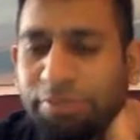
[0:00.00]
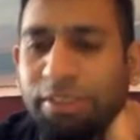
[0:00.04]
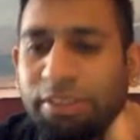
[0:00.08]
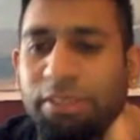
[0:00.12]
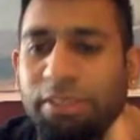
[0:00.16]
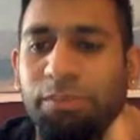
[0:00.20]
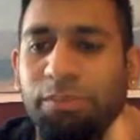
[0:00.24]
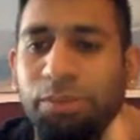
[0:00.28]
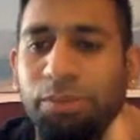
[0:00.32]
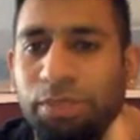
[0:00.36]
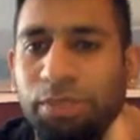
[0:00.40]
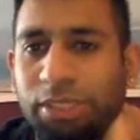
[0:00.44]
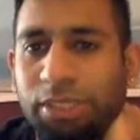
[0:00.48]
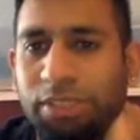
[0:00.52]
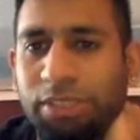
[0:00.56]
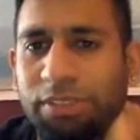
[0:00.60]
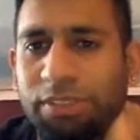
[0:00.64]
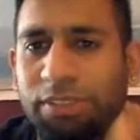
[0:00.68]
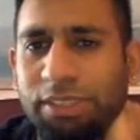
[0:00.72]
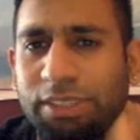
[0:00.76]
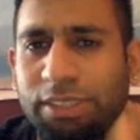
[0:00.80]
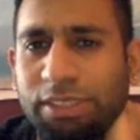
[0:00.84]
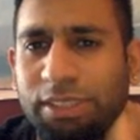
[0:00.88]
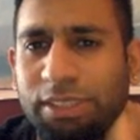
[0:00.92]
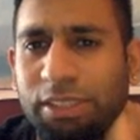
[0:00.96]
the
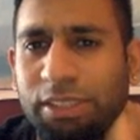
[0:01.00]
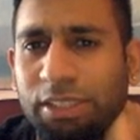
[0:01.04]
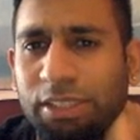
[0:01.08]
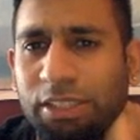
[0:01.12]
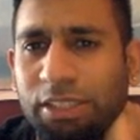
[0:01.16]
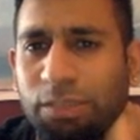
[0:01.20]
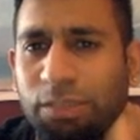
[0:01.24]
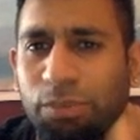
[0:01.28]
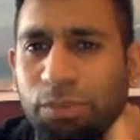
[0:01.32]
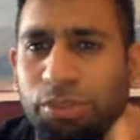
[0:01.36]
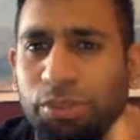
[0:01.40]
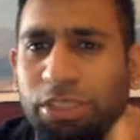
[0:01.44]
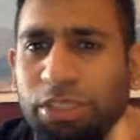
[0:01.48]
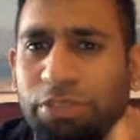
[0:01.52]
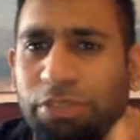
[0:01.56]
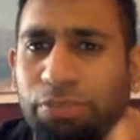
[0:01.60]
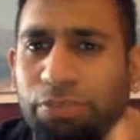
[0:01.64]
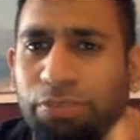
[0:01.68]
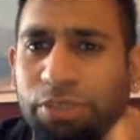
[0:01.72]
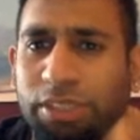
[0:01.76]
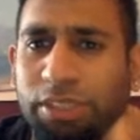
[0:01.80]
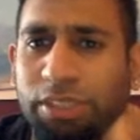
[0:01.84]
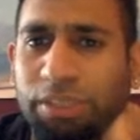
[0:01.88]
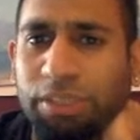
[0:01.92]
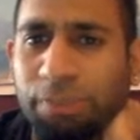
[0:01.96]
motifs. The motif
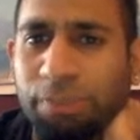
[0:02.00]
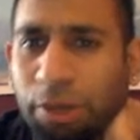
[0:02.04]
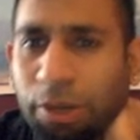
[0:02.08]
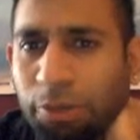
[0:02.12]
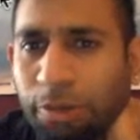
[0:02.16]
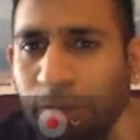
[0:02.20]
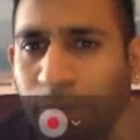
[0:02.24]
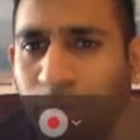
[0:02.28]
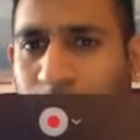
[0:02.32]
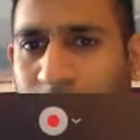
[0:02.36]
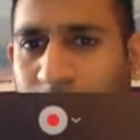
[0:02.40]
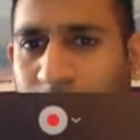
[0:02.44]
was this power balance